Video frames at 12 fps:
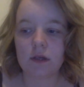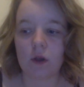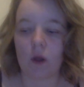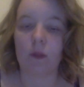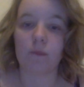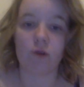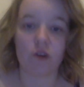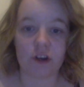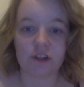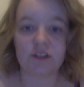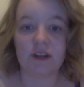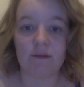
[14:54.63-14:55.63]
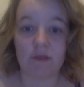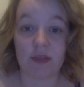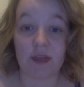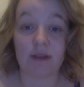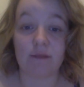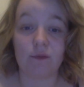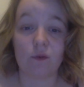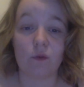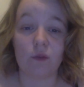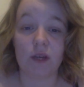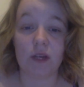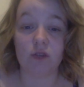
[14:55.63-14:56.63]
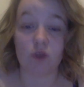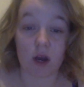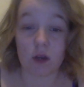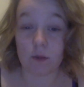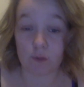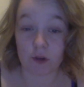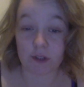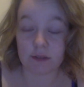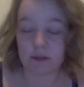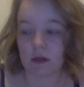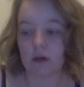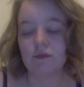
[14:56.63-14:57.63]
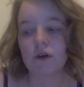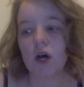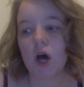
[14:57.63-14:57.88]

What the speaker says: like the products and everything for the try new product stuff.